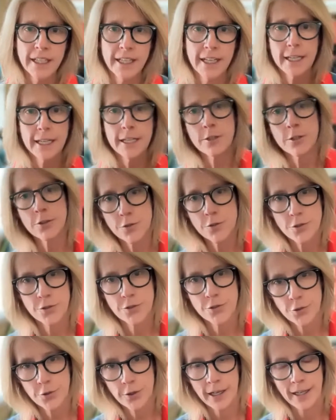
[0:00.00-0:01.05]
get
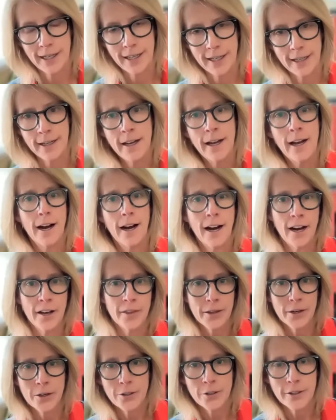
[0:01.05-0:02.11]
Nurture's training
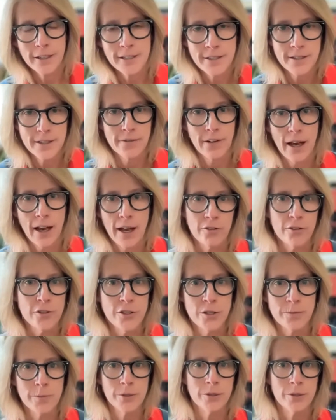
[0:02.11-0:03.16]
on their list of
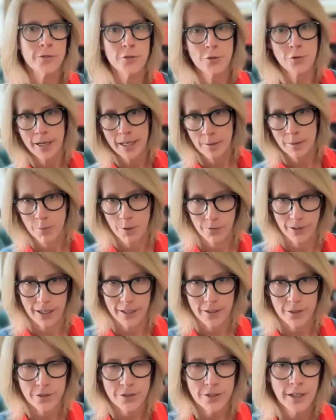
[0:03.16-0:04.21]
eligible training
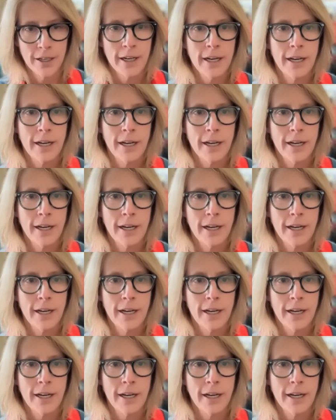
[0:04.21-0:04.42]
providers.